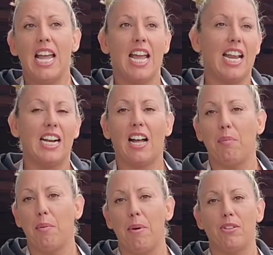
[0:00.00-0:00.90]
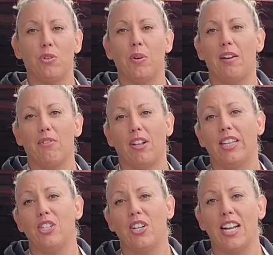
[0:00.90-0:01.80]
in a couple months or whatever, I'll
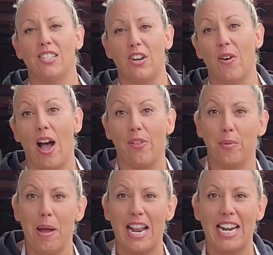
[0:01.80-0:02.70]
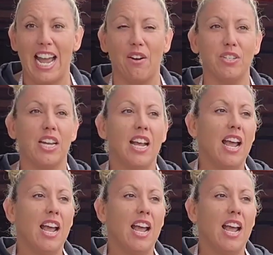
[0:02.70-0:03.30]
let you guys know how they're panning out.